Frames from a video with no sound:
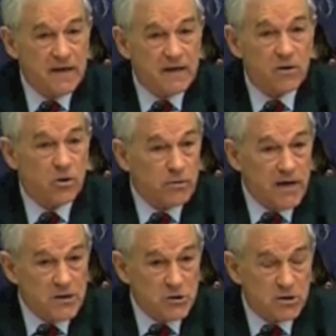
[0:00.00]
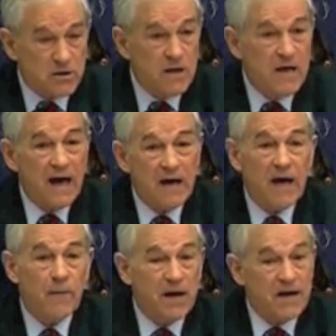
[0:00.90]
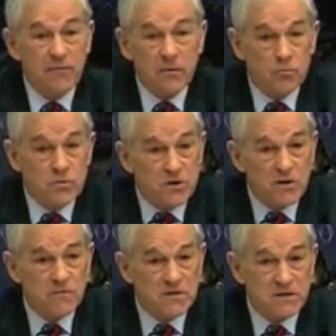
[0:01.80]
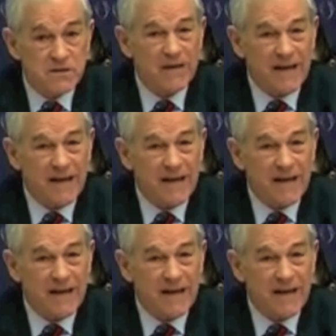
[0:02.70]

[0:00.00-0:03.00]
air creation by a Federal Reserve System.